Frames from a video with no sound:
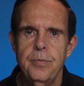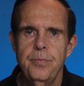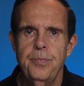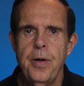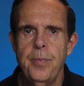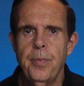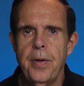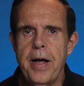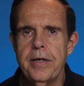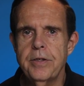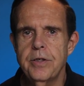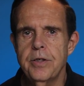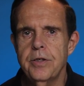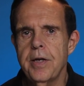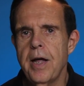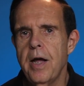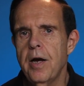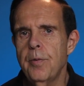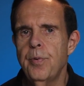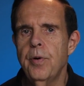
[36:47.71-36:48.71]
people ask, is
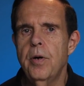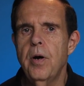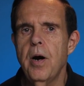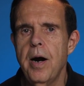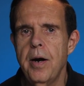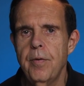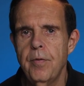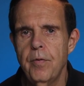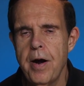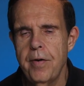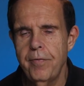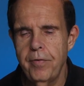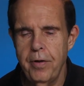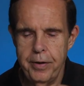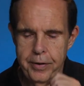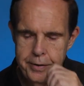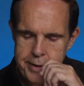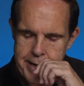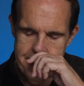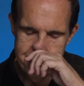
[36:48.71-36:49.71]
dollar per car
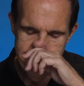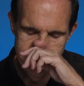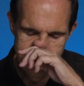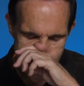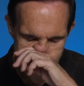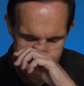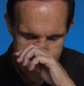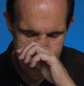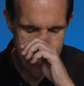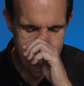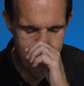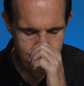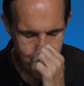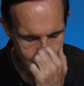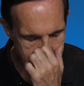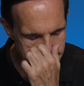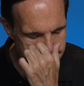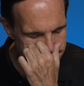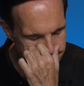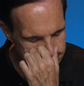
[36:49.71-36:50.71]
relevant? Yes, it is
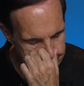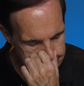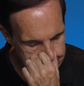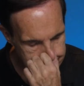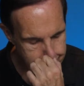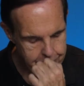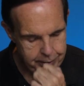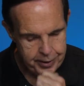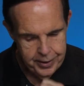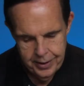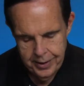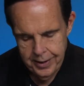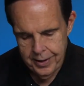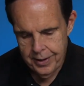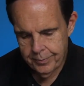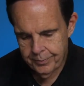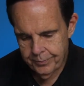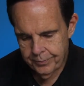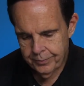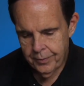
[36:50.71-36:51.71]
relevant.
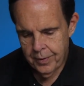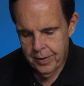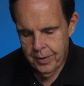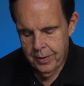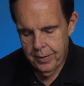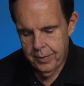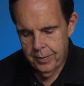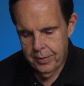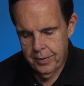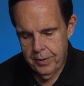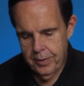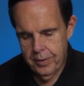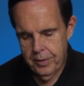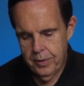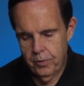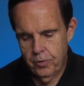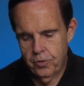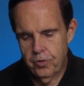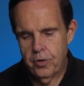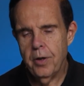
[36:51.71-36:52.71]

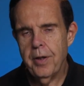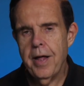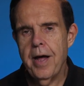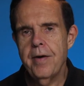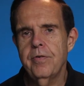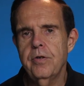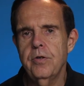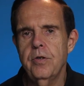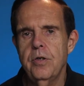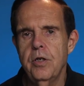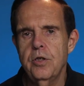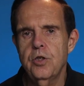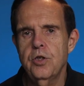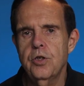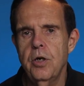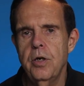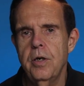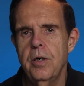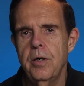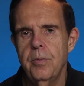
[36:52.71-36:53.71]
You still have a
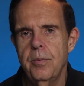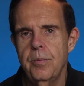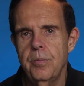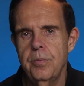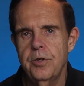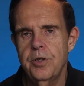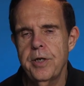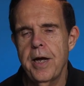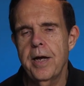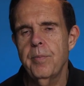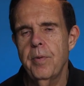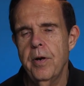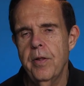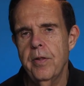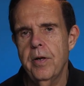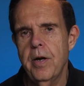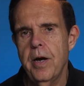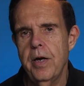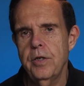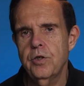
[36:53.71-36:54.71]
certain segment of
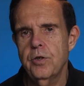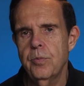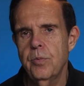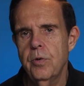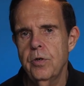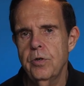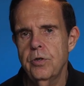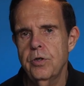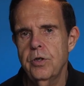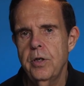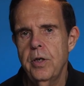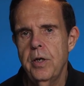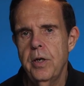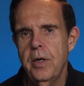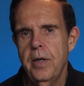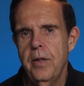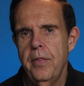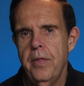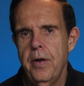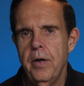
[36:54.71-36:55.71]
the customers
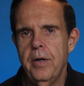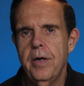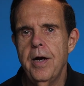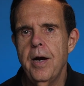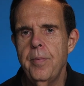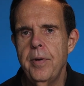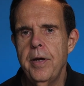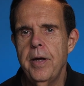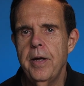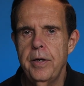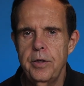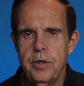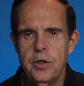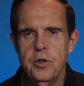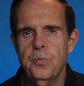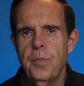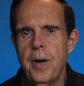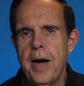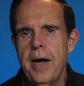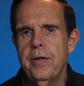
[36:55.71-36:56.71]
that are coming in and
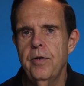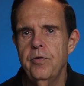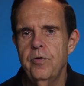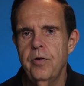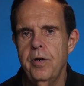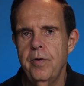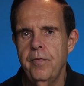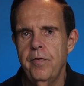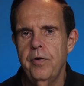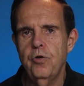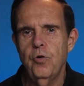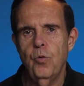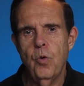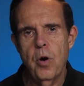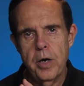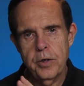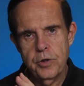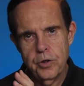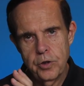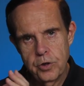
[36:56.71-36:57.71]
just buying those individual
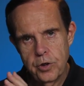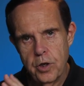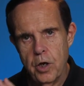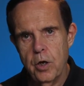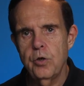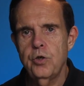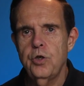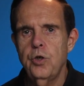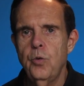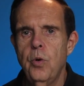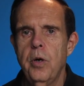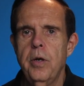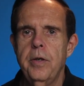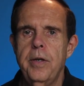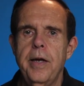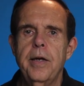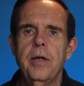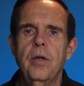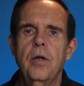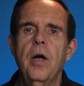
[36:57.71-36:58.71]
washes. Those you want to
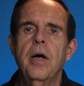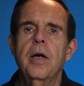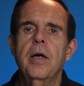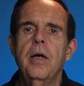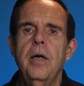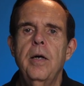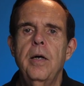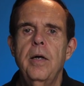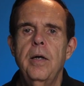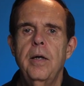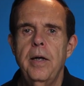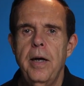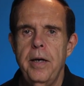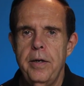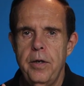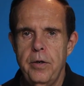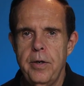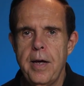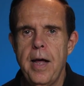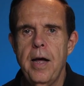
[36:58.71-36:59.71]
take a look at
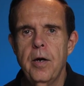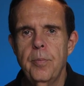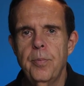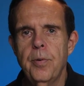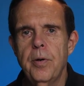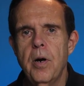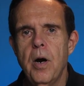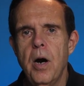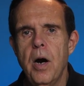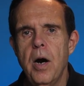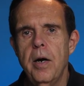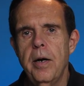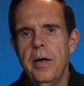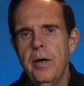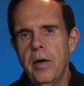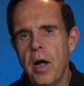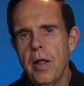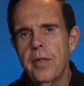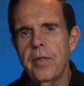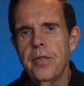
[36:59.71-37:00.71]
your dollar per car
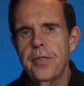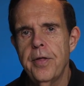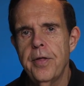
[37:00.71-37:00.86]
and all the